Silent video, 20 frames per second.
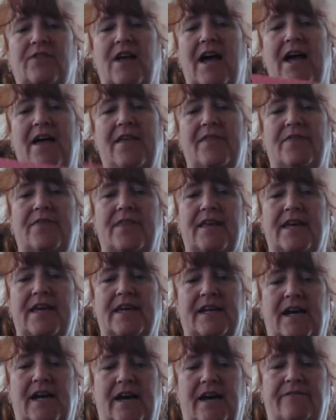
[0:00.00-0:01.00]
flat,
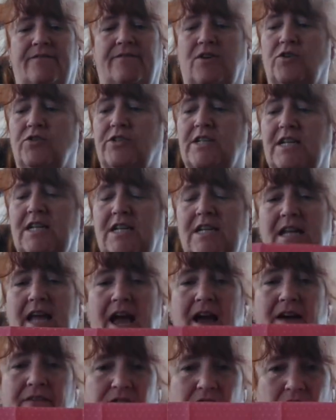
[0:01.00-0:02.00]
then I folded it in
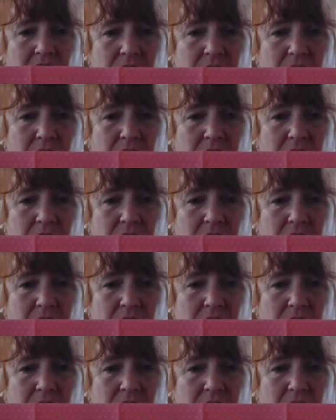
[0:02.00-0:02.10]
half